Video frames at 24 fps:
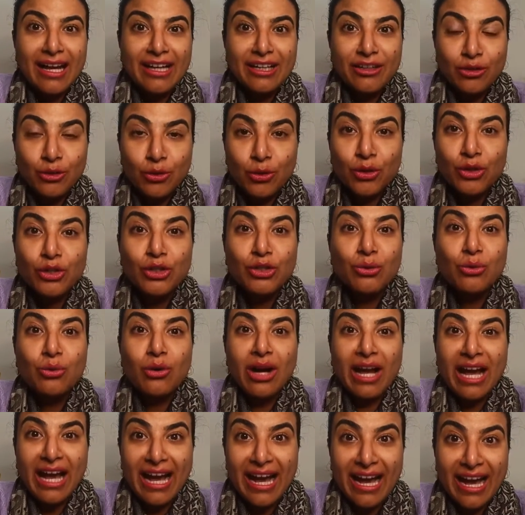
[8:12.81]
I know
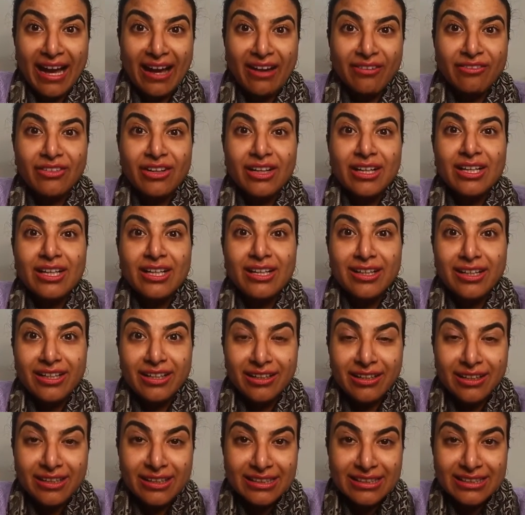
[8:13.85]
you have
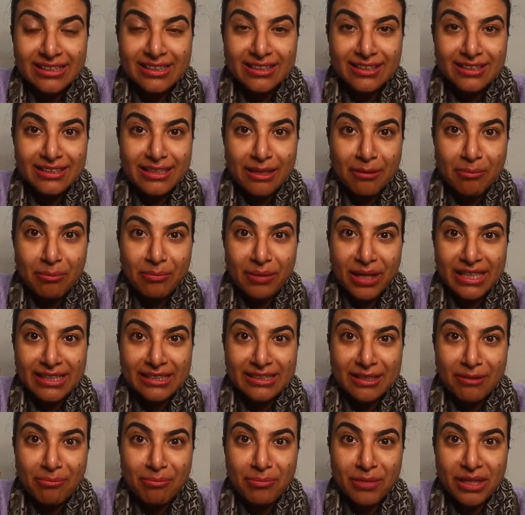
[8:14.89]
learned the step by
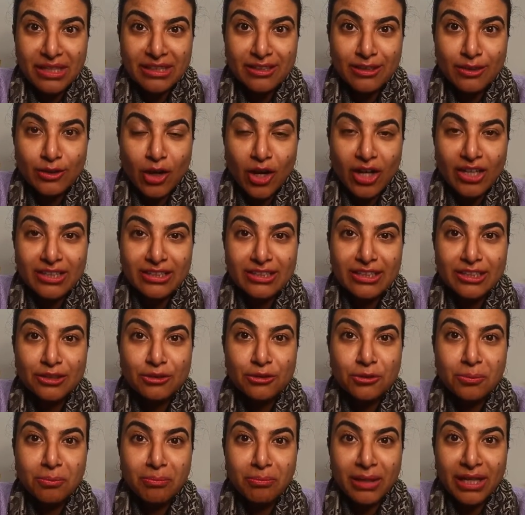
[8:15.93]
step methodology
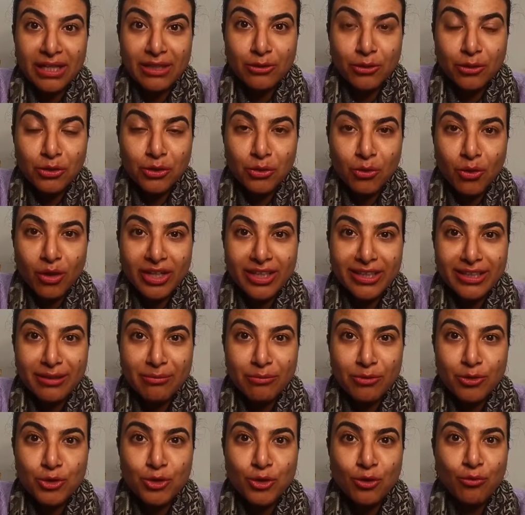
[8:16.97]
to pick good
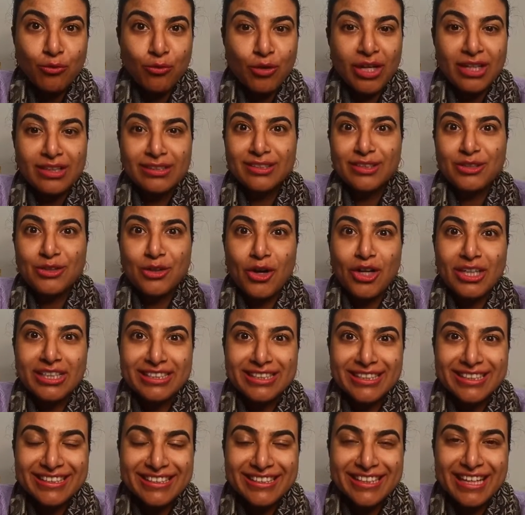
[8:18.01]
quality mutual funds.
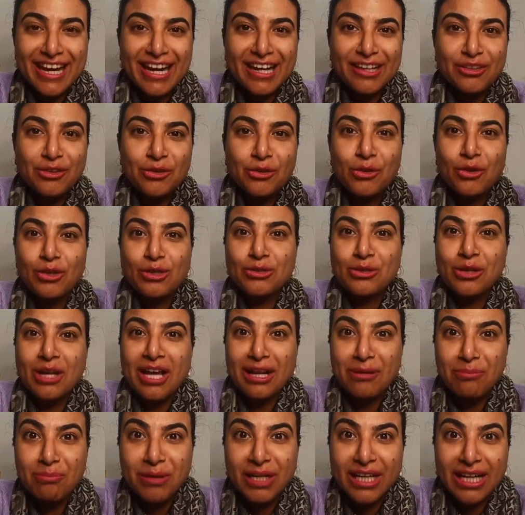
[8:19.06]
Not just that, you're also
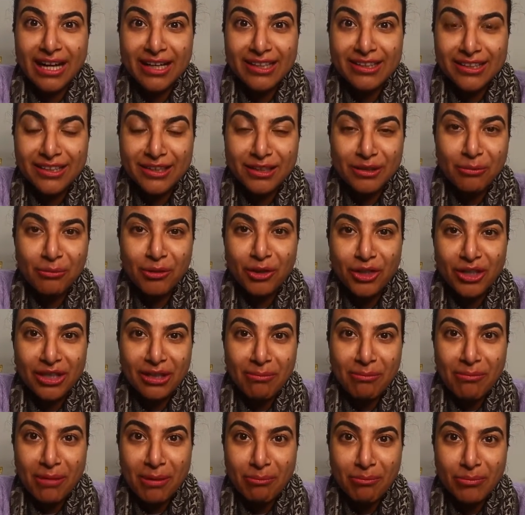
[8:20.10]
helping other
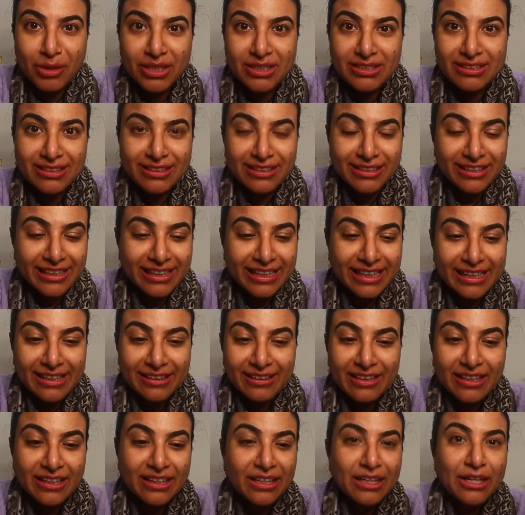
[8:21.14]
community members learn
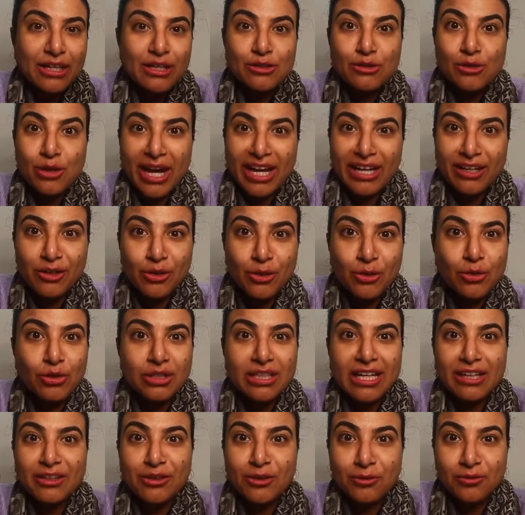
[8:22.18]
it. So I know
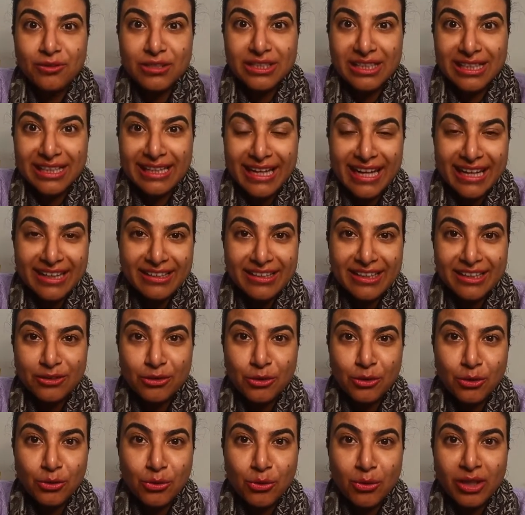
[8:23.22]
that you've
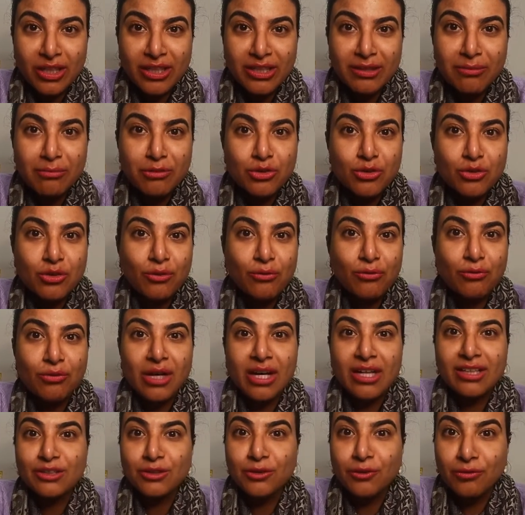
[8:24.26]
selected good quality mutual
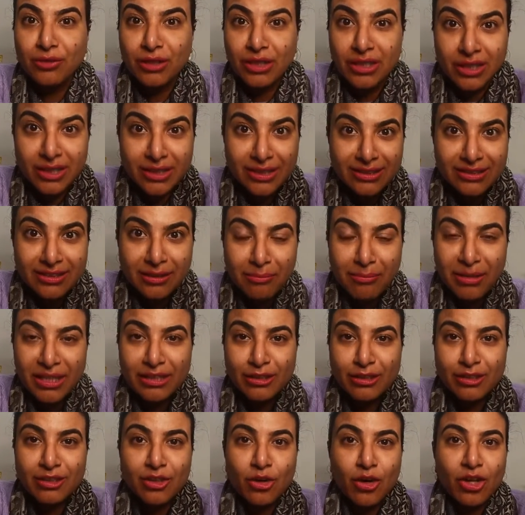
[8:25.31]
funds, you've learned the
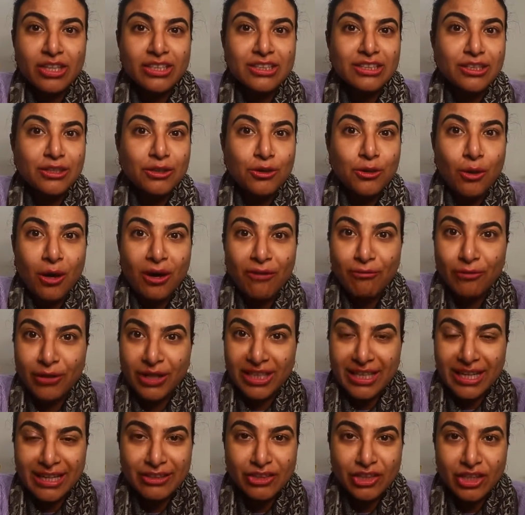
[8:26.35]
methodology, you are
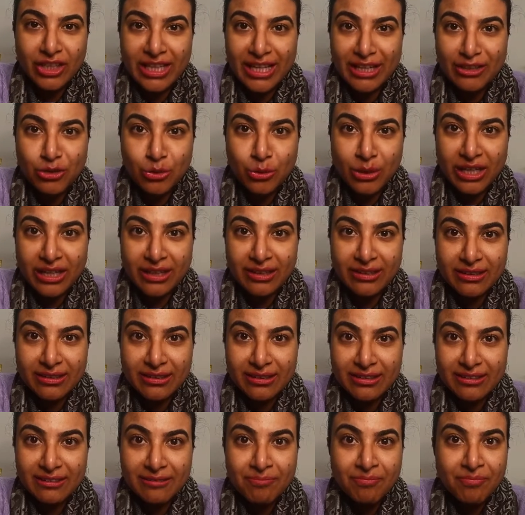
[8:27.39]
financially
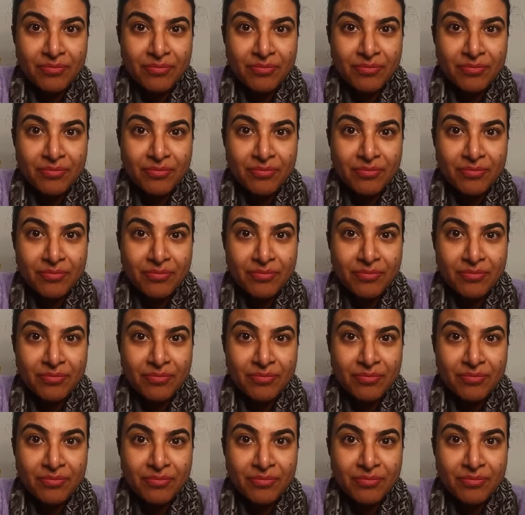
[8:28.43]
educated.